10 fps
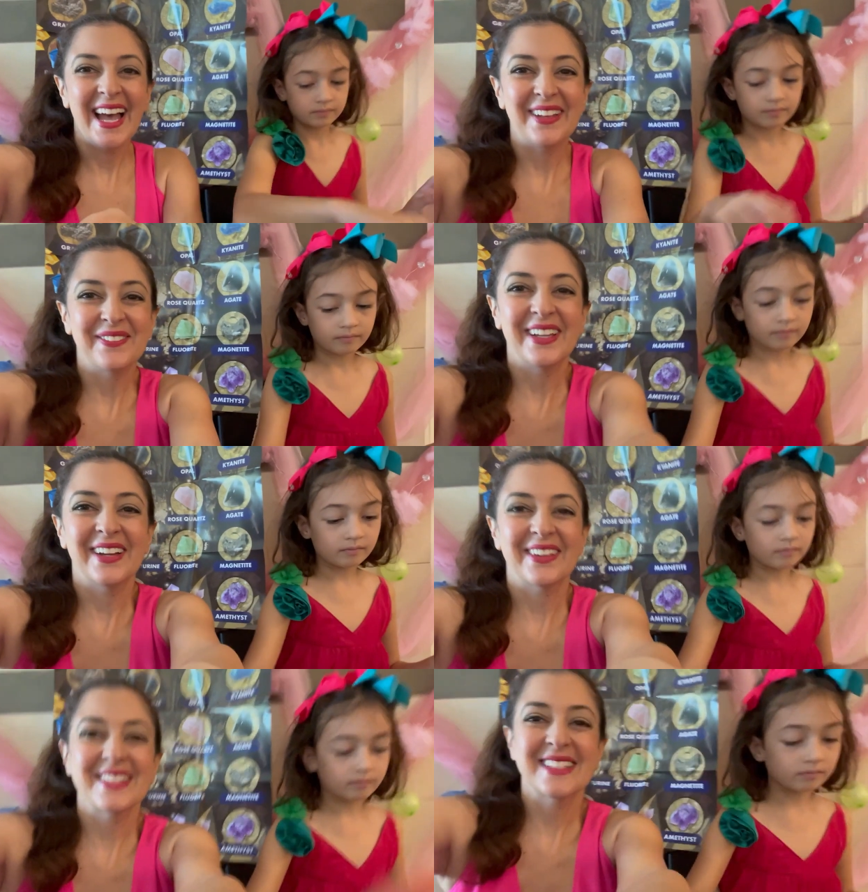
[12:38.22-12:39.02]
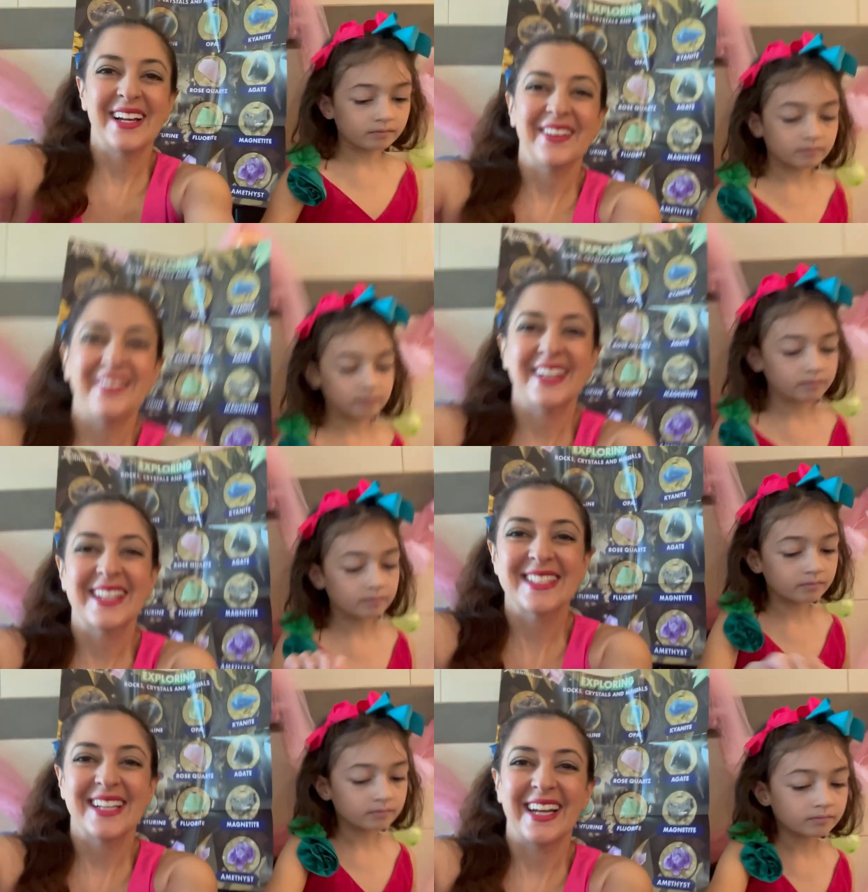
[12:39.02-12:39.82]
Speaker 1: And we are so
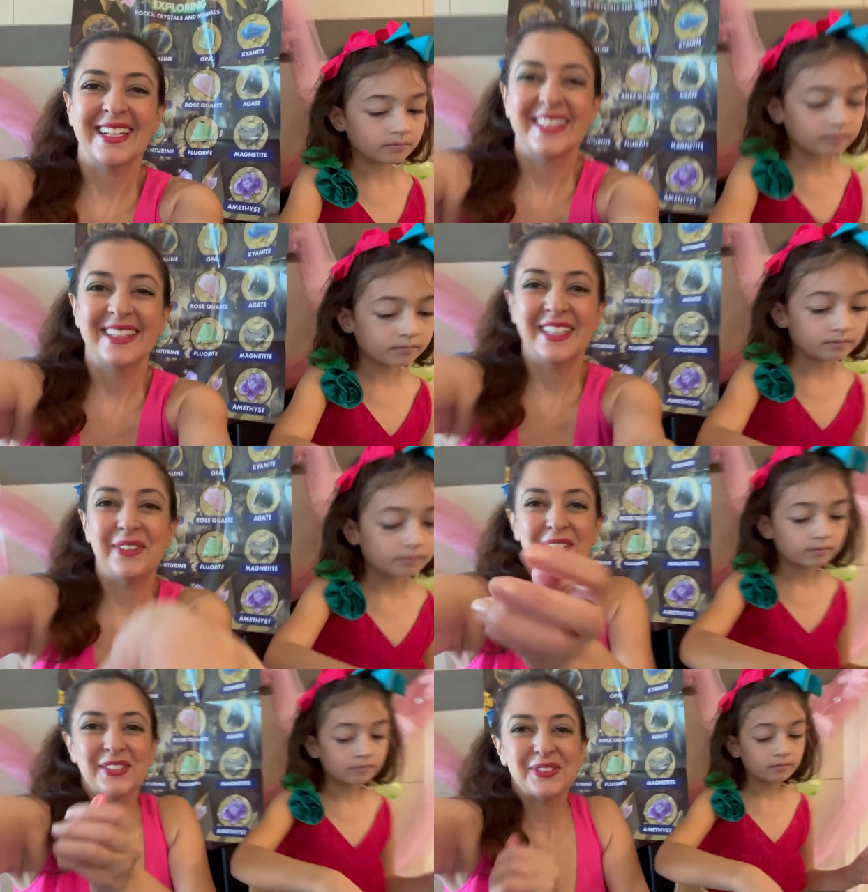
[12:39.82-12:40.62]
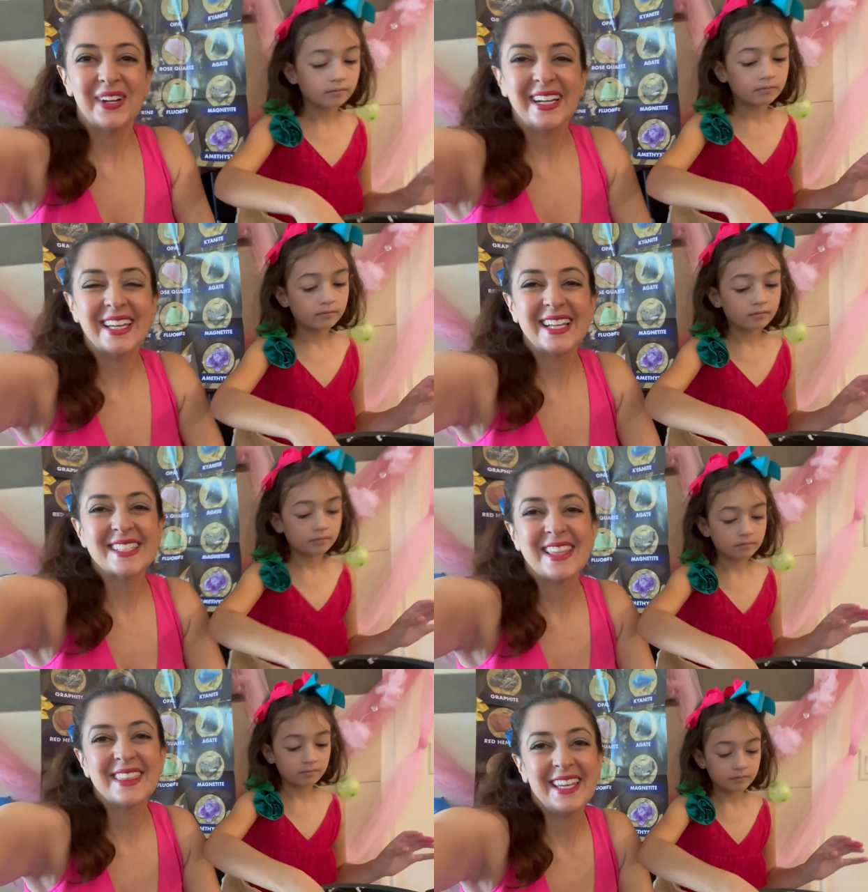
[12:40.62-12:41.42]
excited that you were joining us,
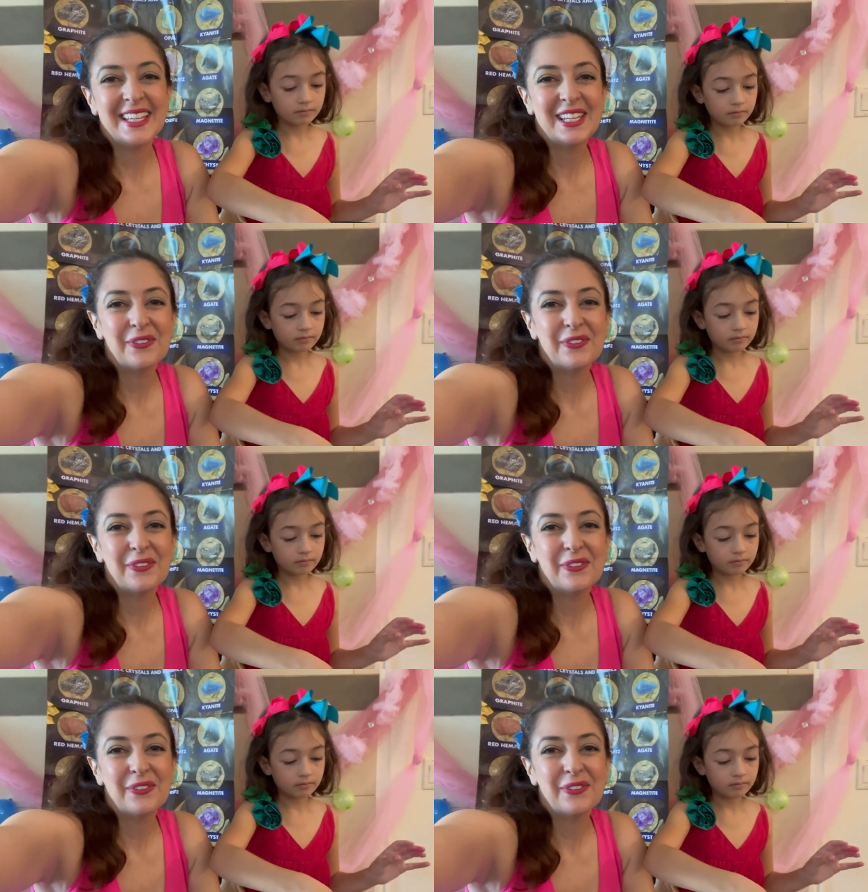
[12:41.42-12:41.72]
and thank you